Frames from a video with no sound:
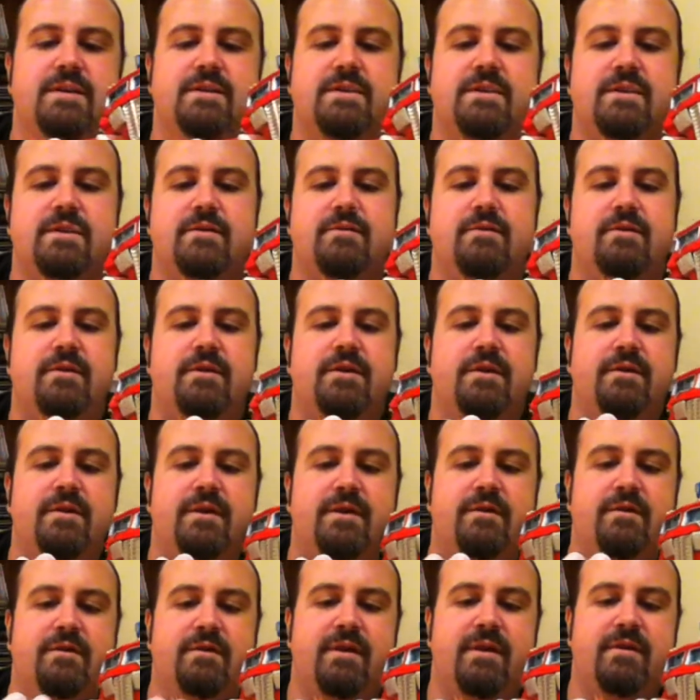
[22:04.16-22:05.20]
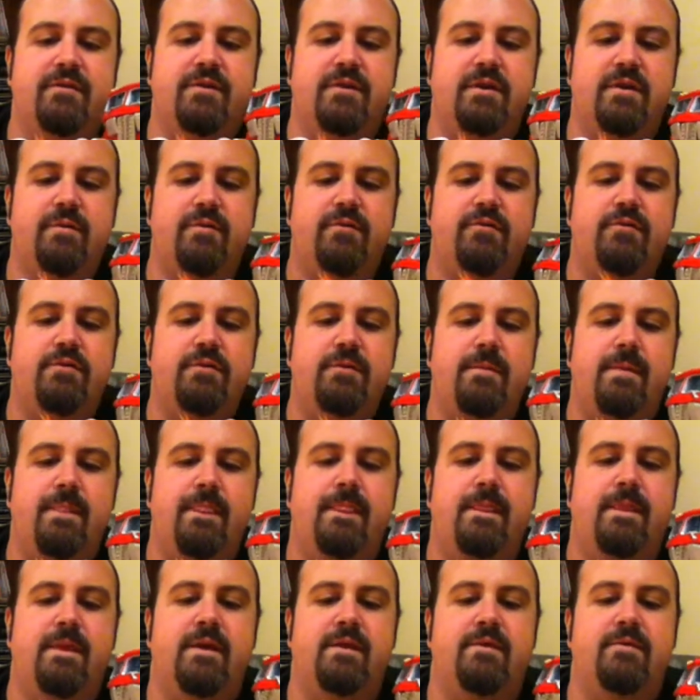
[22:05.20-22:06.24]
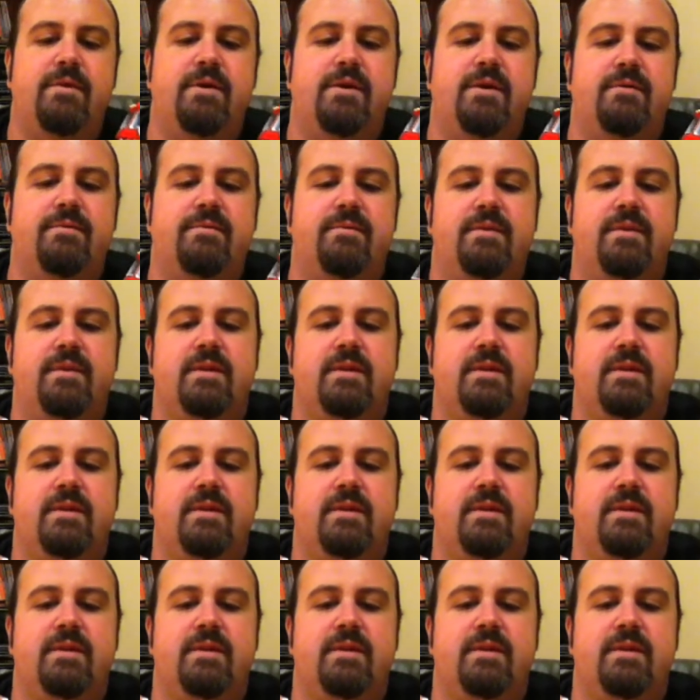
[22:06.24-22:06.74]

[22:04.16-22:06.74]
it is to do, I don't know. I've never done it before. Oh, there we go.